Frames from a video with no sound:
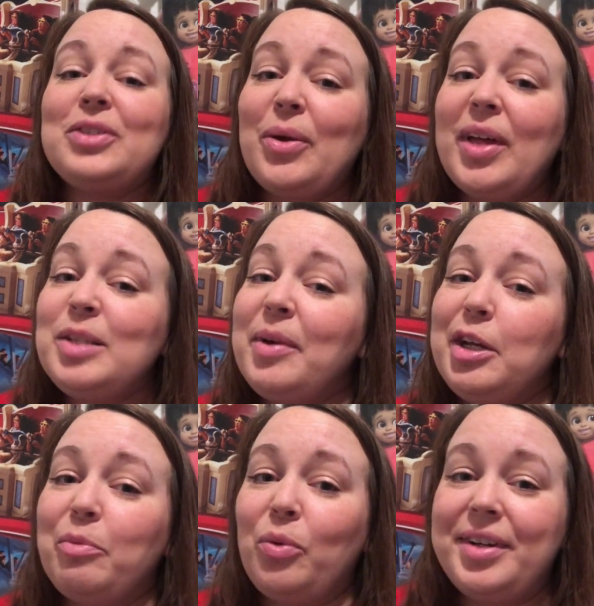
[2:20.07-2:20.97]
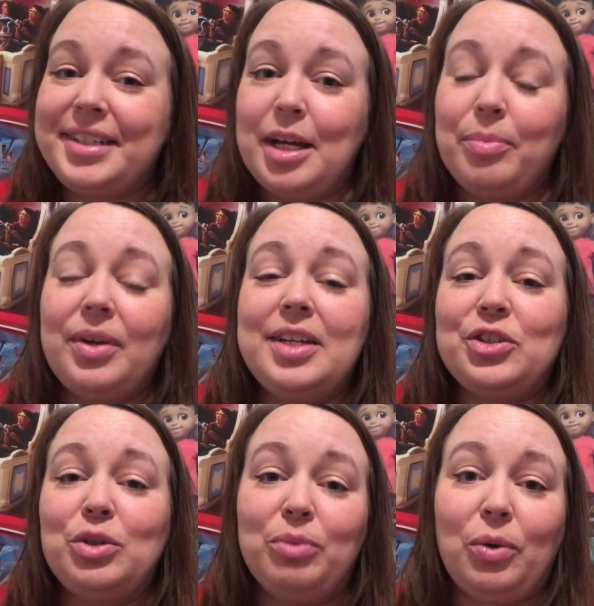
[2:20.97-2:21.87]
So that's my number 1 tip,
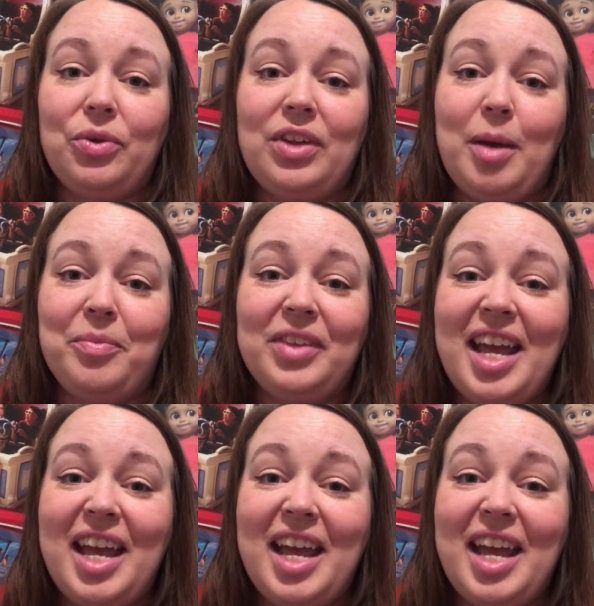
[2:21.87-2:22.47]
is to book with them.